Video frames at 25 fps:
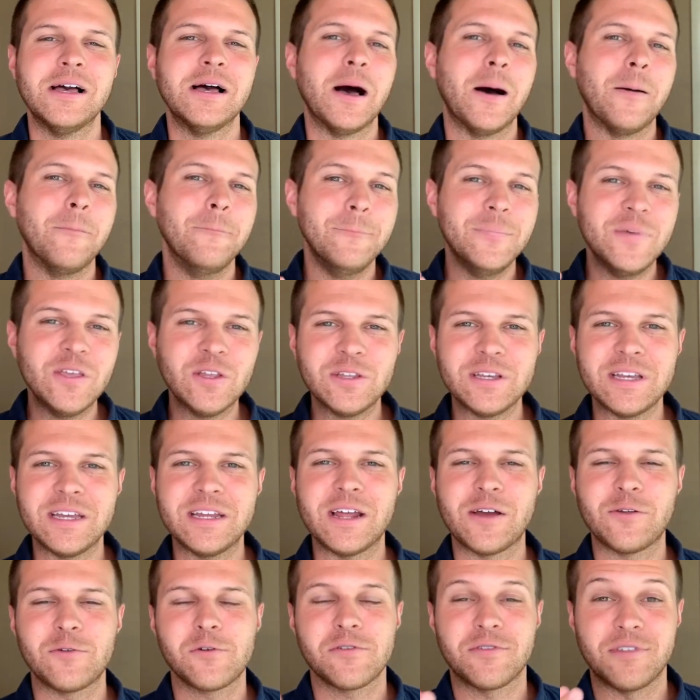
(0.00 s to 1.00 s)
A million
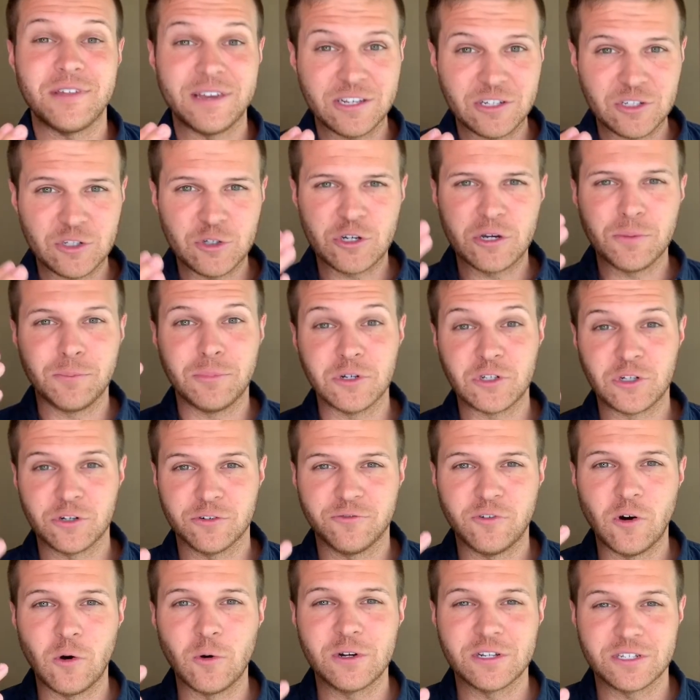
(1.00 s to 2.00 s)
other things you could put your
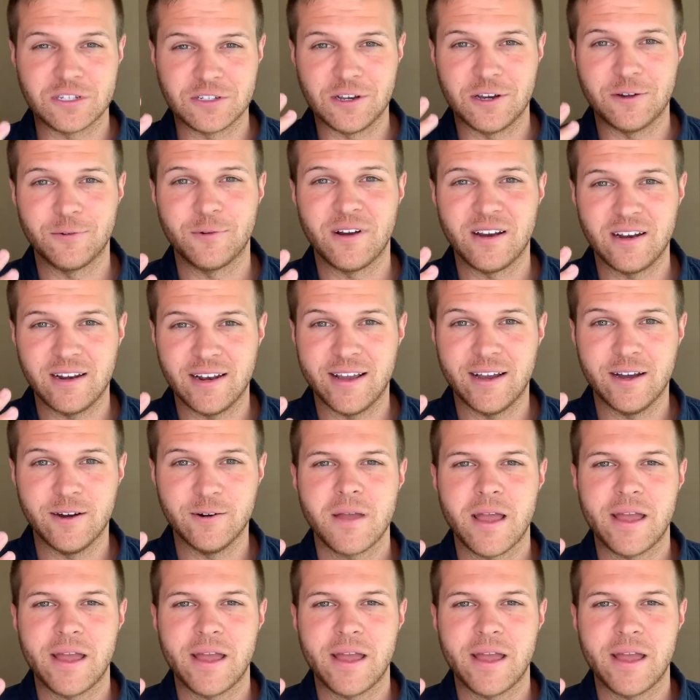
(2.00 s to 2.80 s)
focus on right now.